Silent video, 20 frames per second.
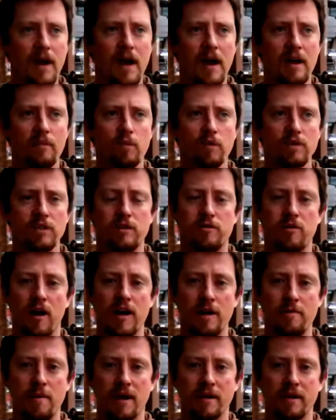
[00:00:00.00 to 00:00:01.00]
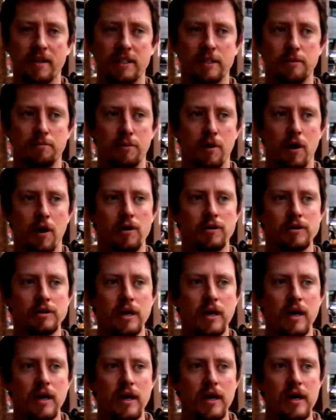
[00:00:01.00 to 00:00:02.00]
And what's great about this approach
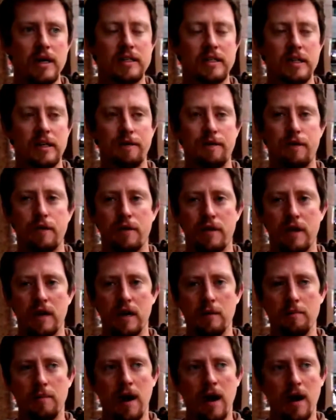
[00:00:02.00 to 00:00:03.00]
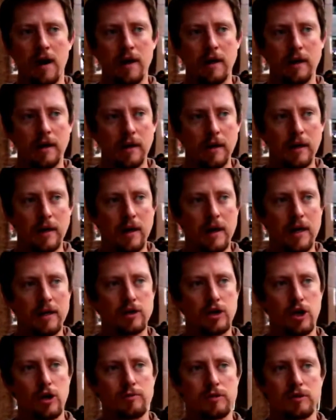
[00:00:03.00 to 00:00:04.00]
is that if you think about it in
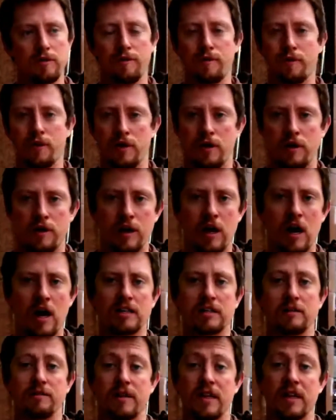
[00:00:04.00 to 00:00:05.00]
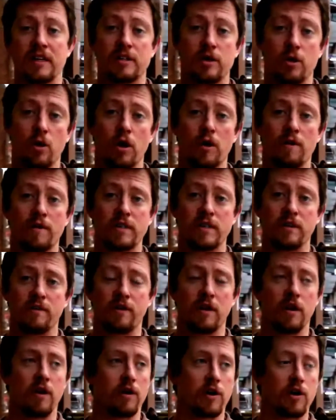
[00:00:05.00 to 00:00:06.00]
terms of the kinds of things that all of us
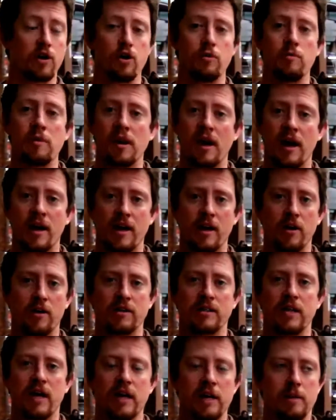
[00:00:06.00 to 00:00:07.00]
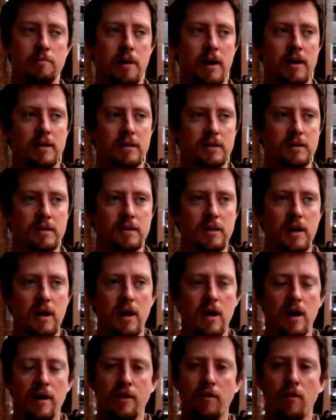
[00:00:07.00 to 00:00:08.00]
are accumulating on a daily basis,
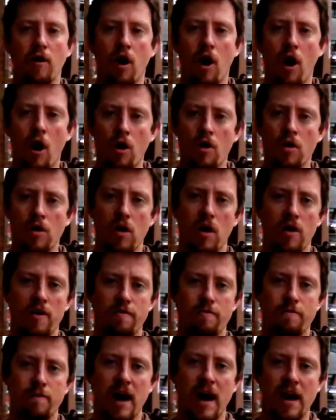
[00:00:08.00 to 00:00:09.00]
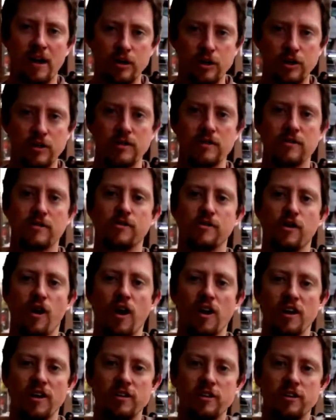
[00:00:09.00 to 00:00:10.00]
there are a whole lot of passions,
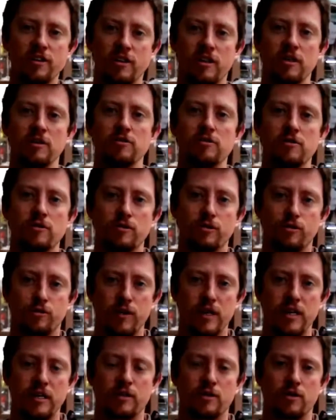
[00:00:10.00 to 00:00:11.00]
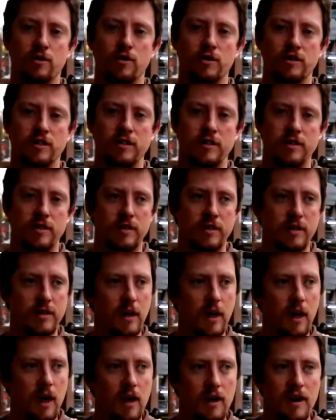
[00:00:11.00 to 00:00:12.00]
knowledge, skills, resources,
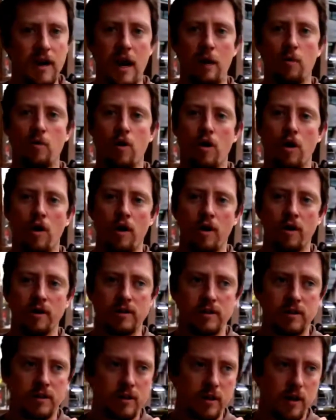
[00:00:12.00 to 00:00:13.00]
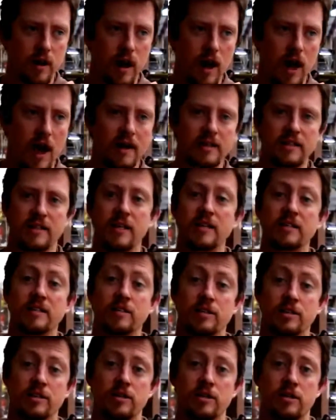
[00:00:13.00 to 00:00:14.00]
networks, access
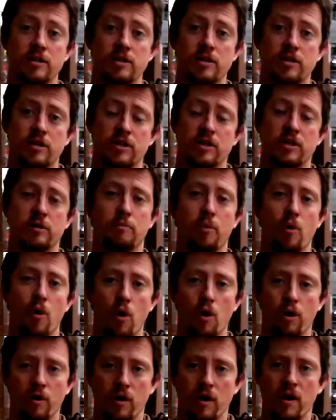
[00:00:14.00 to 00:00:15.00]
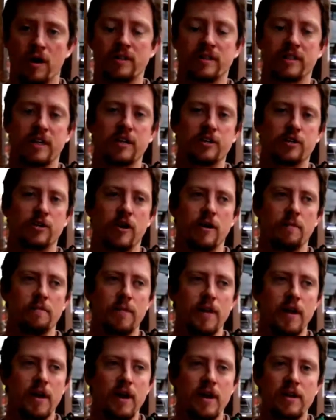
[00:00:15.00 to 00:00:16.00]
to support, etc.,
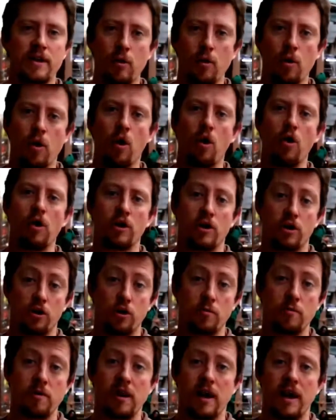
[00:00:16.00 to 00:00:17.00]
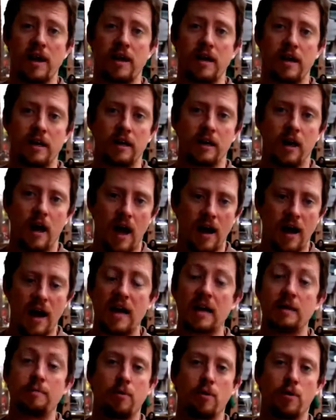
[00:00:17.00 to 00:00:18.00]
that we're all accumulating at
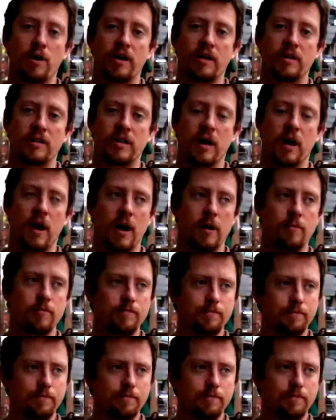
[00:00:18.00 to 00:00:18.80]
any point in time.